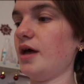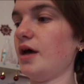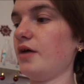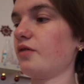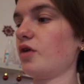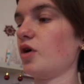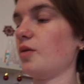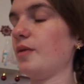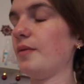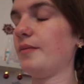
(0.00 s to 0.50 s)
I've
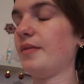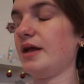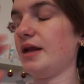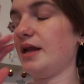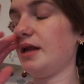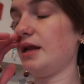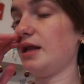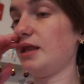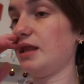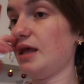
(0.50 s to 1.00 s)
got my
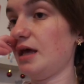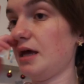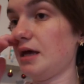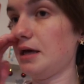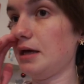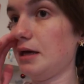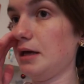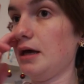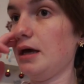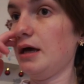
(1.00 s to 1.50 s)
bedding in there,
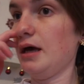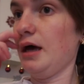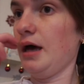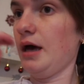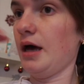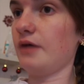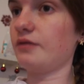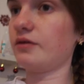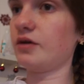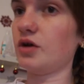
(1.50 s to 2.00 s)

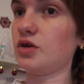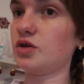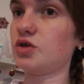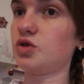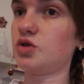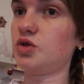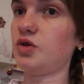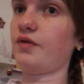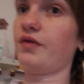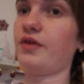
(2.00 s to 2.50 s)
I've got
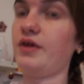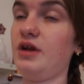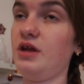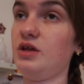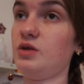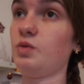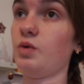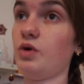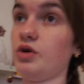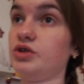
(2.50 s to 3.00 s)
stuff that
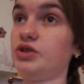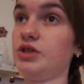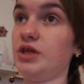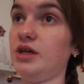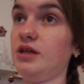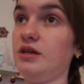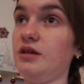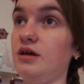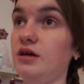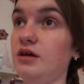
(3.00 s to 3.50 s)
needs
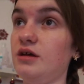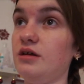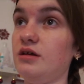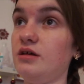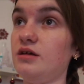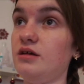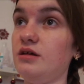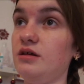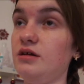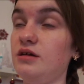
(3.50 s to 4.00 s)
washing so
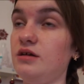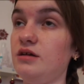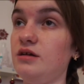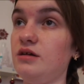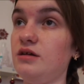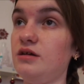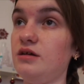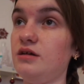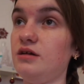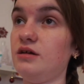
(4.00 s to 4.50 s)

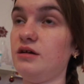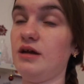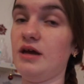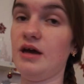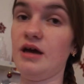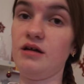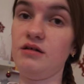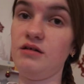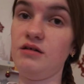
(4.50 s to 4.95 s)
yeah,